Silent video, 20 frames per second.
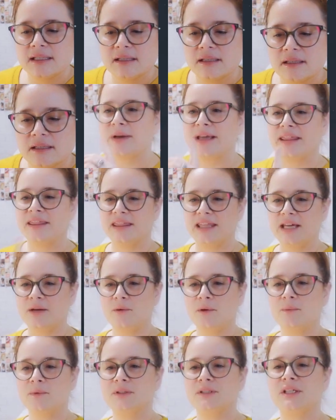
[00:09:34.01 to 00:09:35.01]
So I think
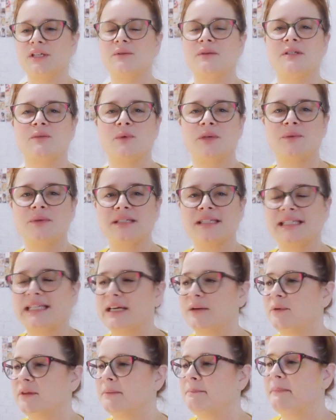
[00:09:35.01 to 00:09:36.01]
what we'll do is we will
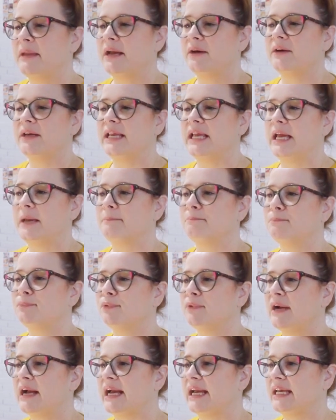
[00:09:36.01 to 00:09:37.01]
stick with Merry and
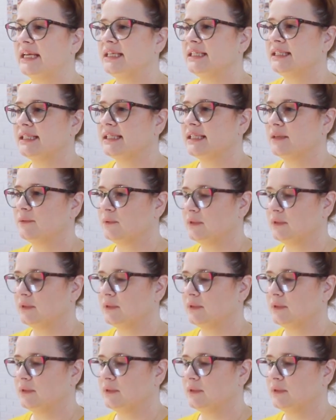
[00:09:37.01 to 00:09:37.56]
bright.